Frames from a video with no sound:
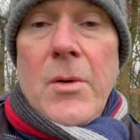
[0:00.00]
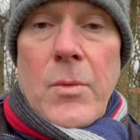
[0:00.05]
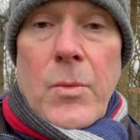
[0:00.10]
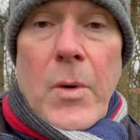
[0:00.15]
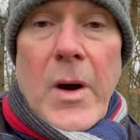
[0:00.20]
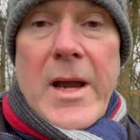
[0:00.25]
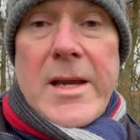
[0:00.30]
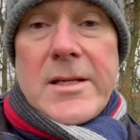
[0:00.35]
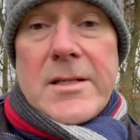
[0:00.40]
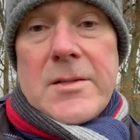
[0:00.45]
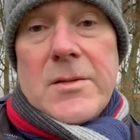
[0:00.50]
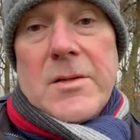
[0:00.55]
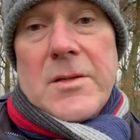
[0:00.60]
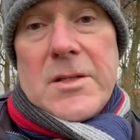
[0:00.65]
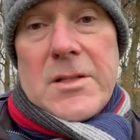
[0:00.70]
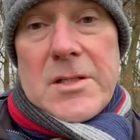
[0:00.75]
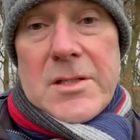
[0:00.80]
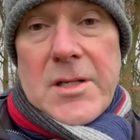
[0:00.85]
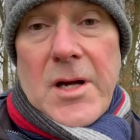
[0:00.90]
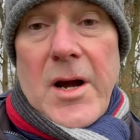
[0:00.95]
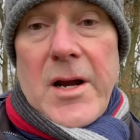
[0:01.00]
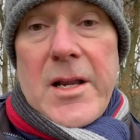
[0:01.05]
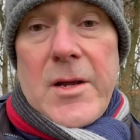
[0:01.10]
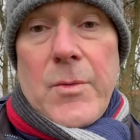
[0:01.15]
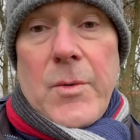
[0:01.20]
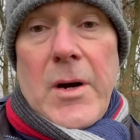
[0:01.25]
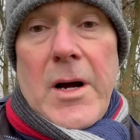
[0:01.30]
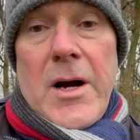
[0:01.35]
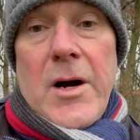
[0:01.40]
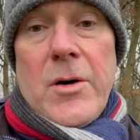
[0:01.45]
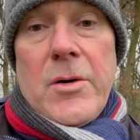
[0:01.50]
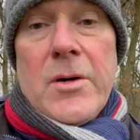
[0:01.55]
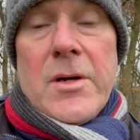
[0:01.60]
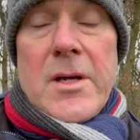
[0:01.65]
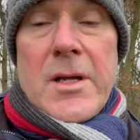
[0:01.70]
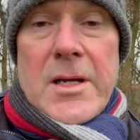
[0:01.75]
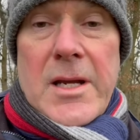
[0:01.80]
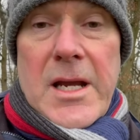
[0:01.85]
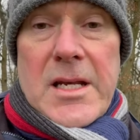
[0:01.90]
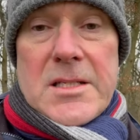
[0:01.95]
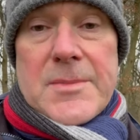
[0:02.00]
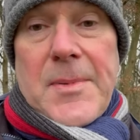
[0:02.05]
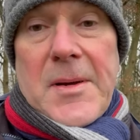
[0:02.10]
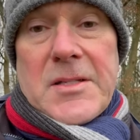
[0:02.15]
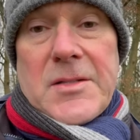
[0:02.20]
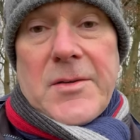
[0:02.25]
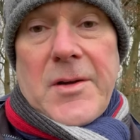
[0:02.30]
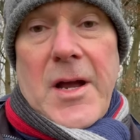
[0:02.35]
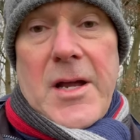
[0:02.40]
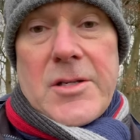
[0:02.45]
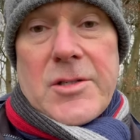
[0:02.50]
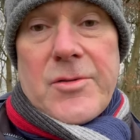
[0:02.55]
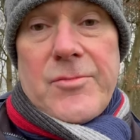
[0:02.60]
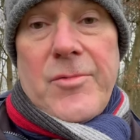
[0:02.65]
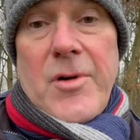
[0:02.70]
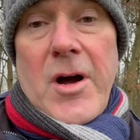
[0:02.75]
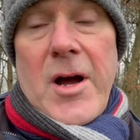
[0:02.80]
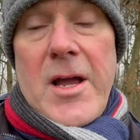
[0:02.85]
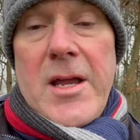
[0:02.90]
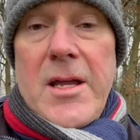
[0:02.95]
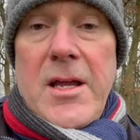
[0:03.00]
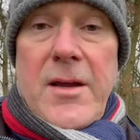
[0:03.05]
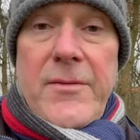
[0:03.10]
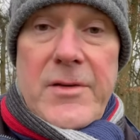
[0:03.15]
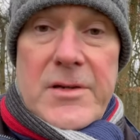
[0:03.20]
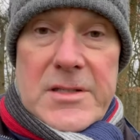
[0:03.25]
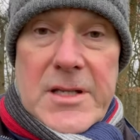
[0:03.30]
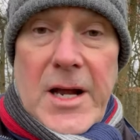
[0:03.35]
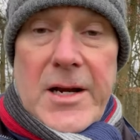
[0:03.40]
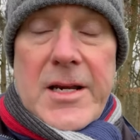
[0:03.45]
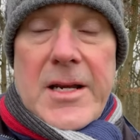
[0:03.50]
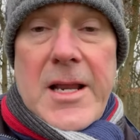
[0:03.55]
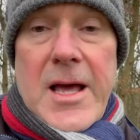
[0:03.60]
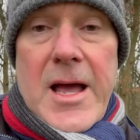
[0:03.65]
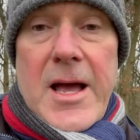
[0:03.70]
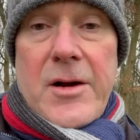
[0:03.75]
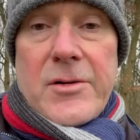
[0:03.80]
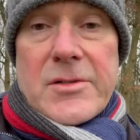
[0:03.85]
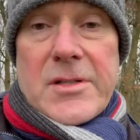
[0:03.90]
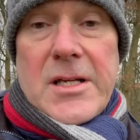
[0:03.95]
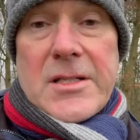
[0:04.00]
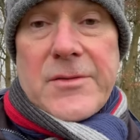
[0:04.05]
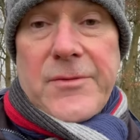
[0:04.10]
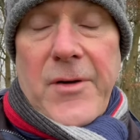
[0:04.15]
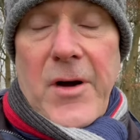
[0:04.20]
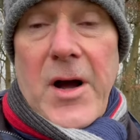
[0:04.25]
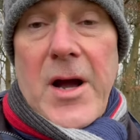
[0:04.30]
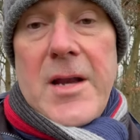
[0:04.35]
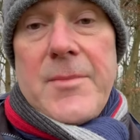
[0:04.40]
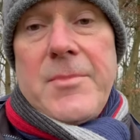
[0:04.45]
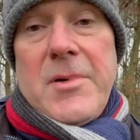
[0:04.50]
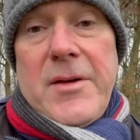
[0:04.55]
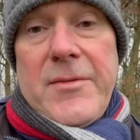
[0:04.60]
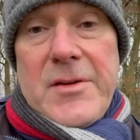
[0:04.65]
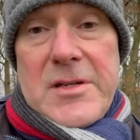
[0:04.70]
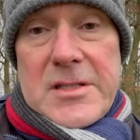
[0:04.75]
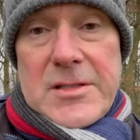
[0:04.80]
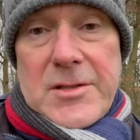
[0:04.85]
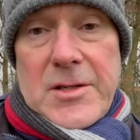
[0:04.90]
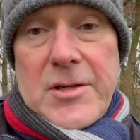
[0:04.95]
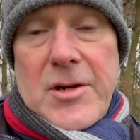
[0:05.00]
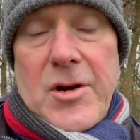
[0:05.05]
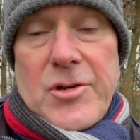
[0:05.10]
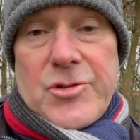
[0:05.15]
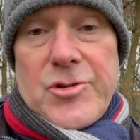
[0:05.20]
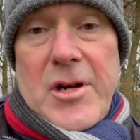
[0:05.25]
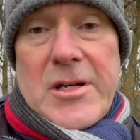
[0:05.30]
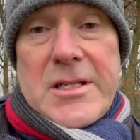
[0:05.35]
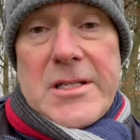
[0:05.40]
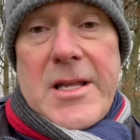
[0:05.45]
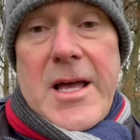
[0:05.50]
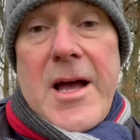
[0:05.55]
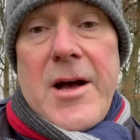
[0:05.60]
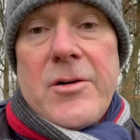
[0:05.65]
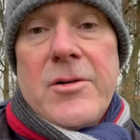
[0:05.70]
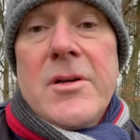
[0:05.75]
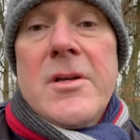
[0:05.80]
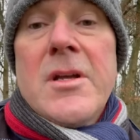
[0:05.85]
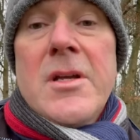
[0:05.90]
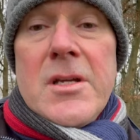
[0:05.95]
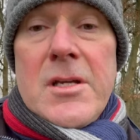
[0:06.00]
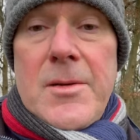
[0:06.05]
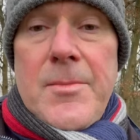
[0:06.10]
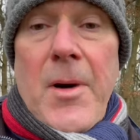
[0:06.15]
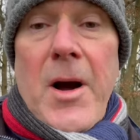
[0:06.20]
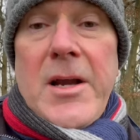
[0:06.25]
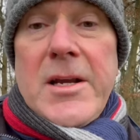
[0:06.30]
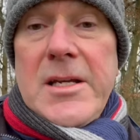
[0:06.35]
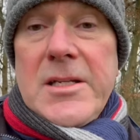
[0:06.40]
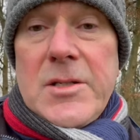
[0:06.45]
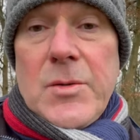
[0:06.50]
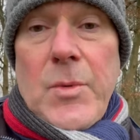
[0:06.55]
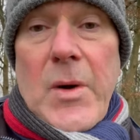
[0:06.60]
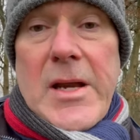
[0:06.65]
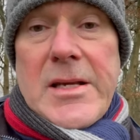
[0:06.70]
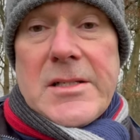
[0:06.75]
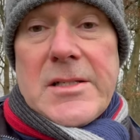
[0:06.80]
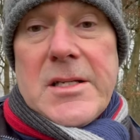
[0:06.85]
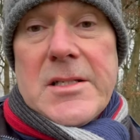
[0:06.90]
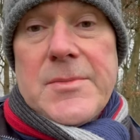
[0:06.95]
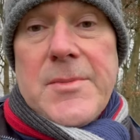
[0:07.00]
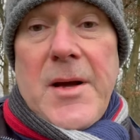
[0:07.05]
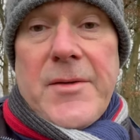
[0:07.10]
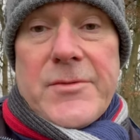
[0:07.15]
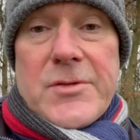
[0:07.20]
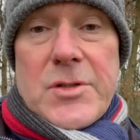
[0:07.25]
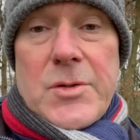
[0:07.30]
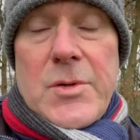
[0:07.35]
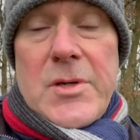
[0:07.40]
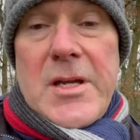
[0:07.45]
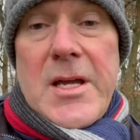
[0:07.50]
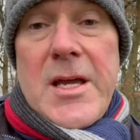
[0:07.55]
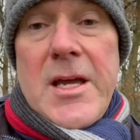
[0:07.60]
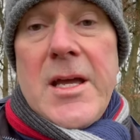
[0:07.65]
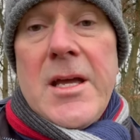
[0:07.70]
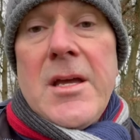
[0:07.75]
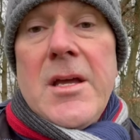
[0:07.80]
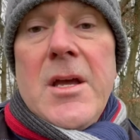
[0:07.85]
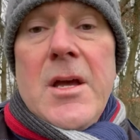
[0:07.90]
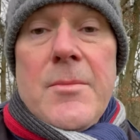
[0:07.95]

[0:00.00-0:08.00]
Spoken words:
Wait, design it well, get the specification right. If it's done in-house, that's fine, but if it's contracted out, you might need to wait 6 months to a year.